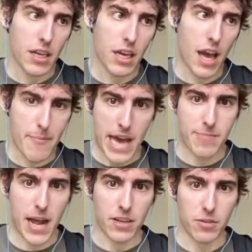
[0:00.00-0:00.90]
a
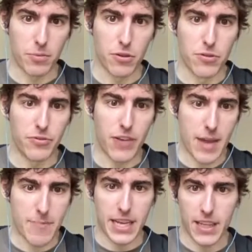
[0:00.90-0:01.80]
mathematical proof
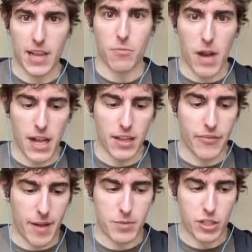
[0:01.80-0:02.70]
and being like, well, if
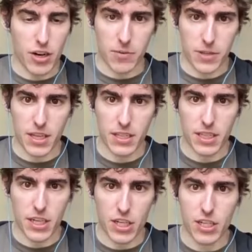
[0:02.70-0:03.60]
I'm starting with these
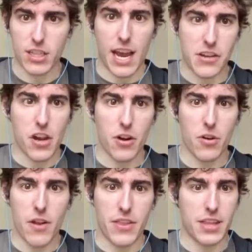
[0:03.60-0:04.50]
conditions, I'd
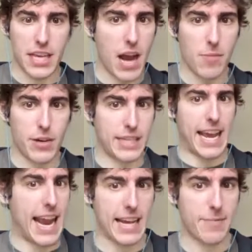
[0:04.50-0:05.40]
know that the output
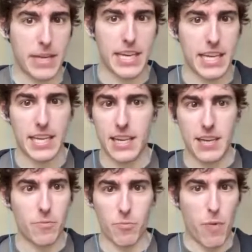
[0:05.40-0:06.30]
can't be
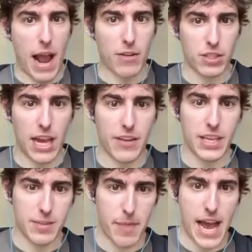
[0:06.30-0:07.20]
outside of
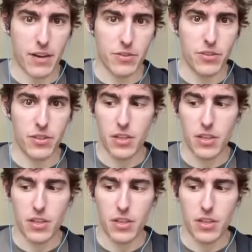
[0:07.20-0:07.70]
these bounds.